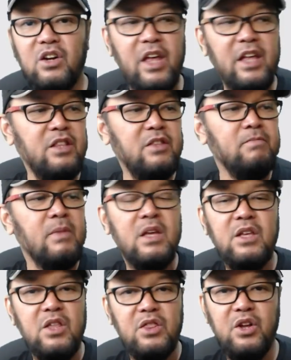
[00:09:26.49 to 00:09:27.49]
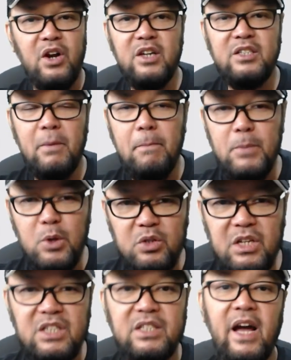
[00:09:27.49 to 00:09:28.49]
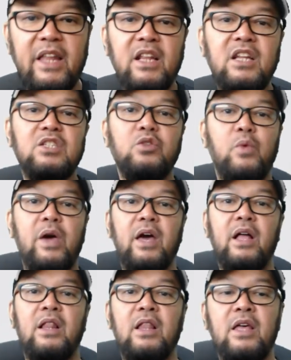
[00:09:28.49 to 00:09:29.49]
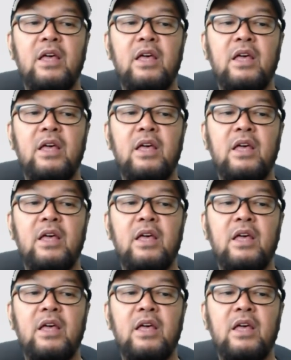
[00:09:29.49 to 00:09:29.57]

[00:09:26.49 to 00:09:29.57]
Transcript: And there are some music channels as well.